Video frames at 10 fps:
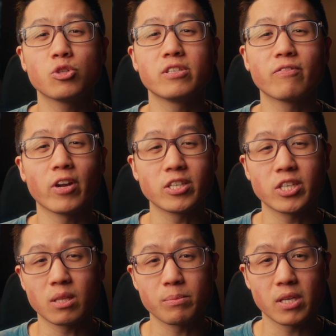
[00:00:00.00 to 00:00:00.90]

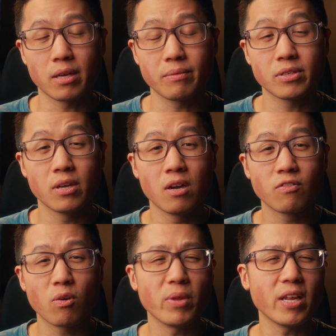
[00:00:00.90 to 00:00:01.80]
differentiate themselves
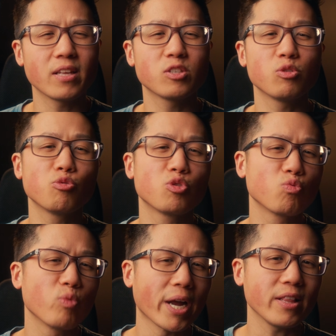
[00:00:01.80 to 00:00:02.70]
from needing to
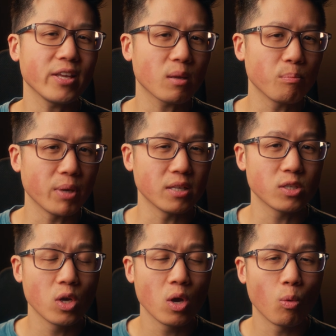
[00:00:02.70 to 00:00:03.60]
directly
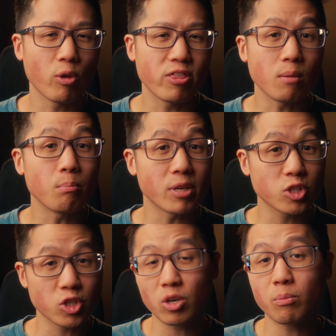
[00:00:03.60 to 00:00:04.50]
compete with the
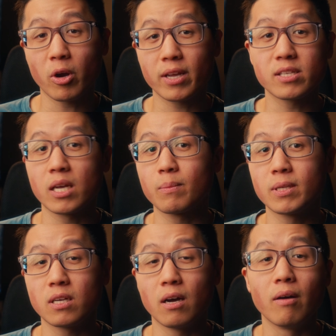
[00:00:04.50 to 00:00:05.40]
mature market
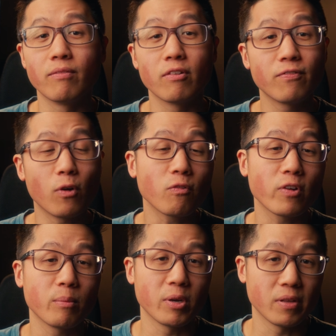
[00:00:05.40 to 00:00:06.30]
segment of
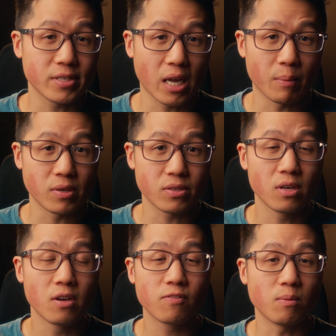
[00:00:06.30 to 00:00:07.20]
full-frame mirrorless cameras
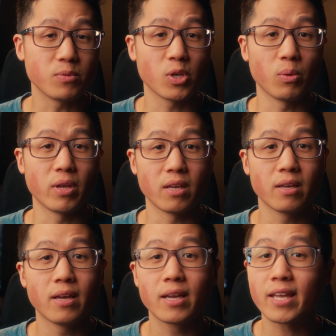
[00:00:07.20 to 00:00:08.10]
from Sony,
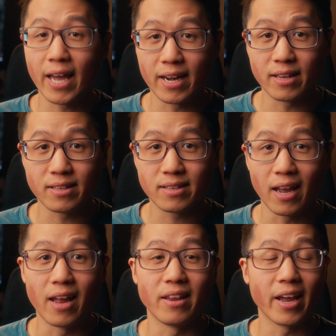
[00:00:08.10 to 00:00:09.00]
Canon,
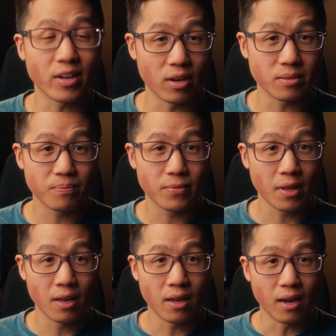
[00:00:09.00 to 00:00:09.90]
and Nikon.
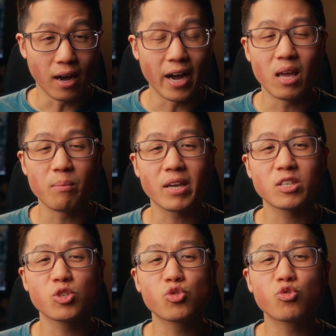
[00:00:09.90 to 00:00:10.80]
I am
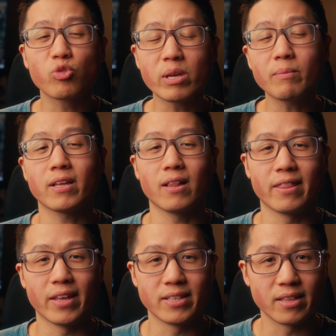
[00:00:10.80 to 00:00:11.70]
extremely
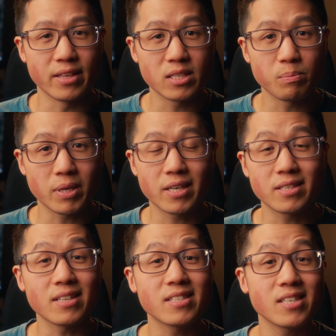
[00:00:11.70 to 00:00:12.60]
glad they did this
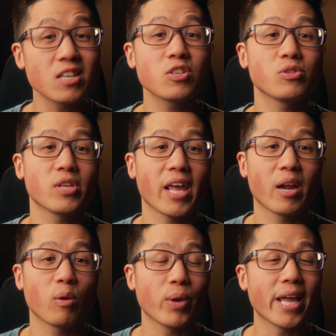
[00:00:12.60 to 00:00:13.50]
because 6 years
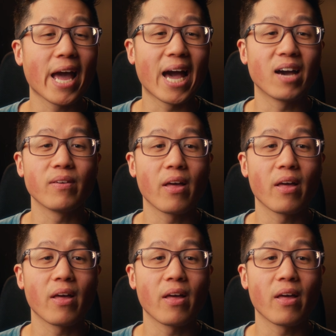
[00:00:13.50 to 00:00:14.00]
later we have